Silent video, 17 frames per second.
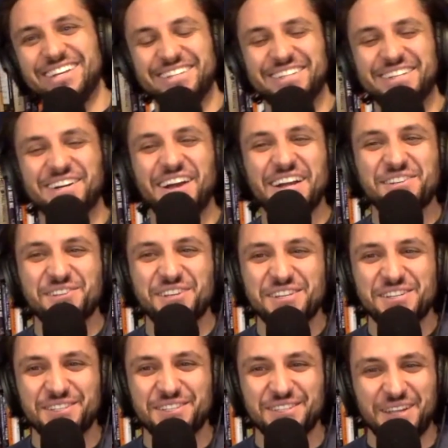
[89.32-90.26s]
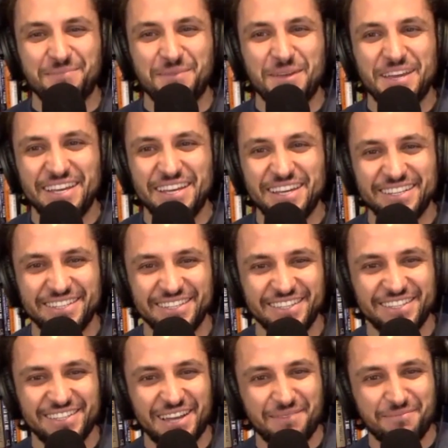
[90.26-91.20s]
congratulations on making it to
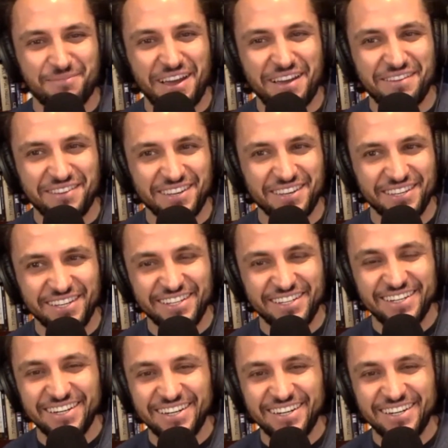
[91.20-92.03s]
the top five, Haley.